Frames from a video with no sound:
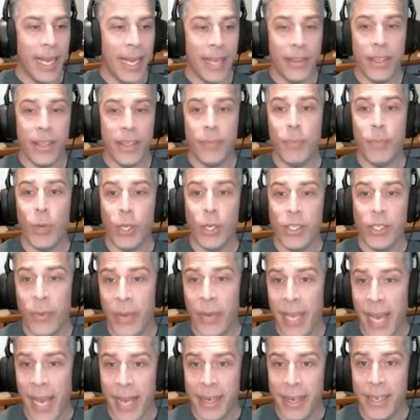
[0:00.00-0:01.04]
The books that
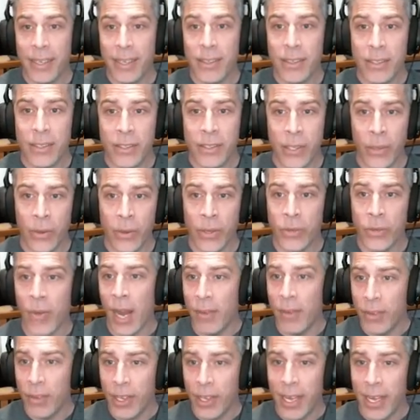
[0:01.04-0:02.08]
we added, so the
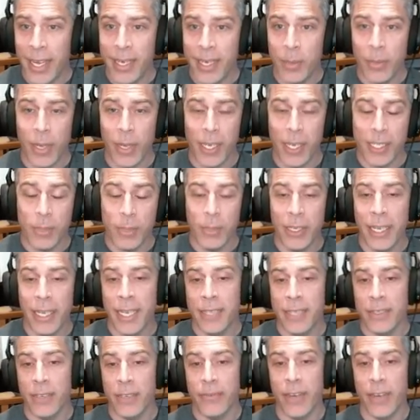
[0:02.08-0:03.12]
Travel Guide, Impossible
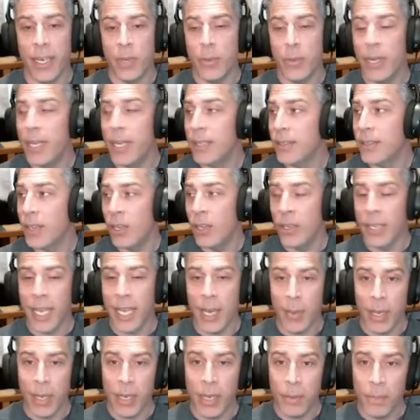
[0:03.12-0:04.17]
Lands, and Firebrands all
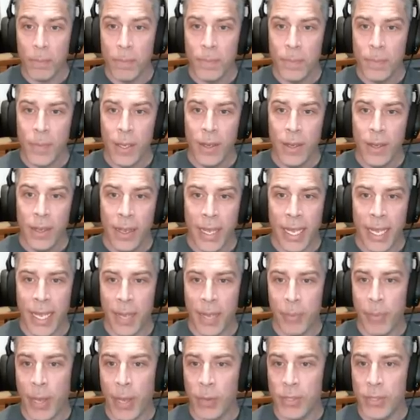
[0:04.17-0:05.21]
came in.
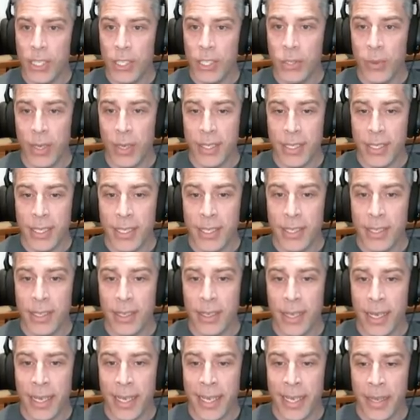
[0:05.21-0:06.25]
Bounty 20,
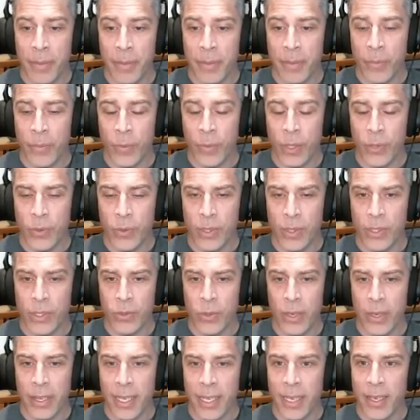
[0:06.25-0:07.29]
which was
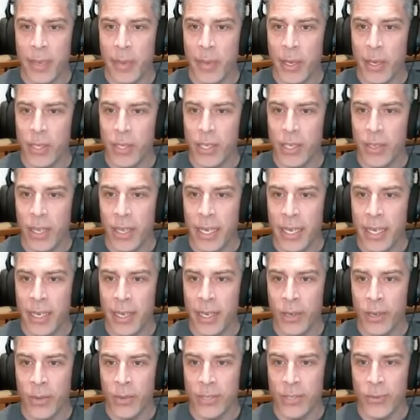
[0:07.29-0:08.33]
sort of the end of the bounty line,
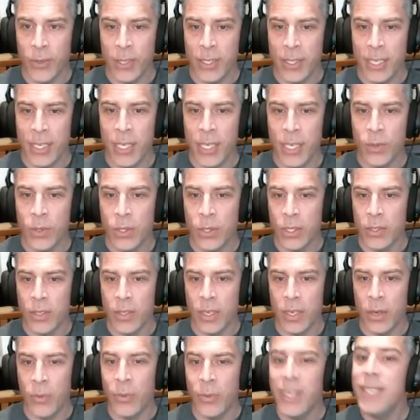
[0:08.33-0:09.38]
and Quest 14, which is
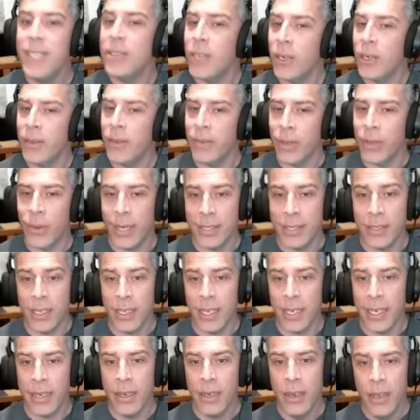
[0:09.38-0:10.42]
the restart of the quest
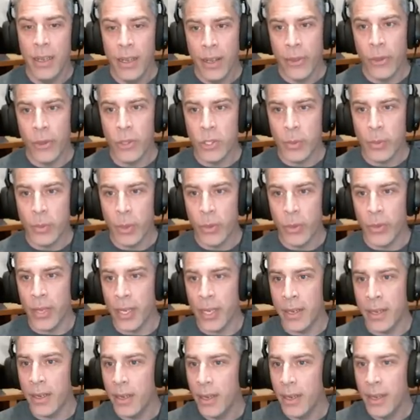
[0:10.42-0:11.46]
line. Those are both
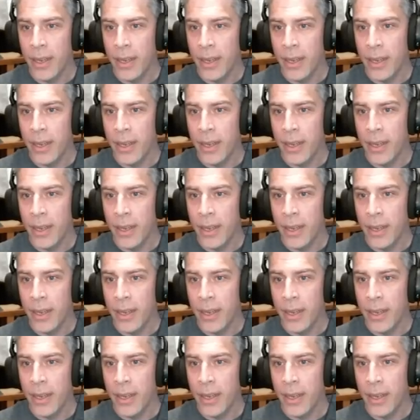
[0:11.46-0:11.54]
in.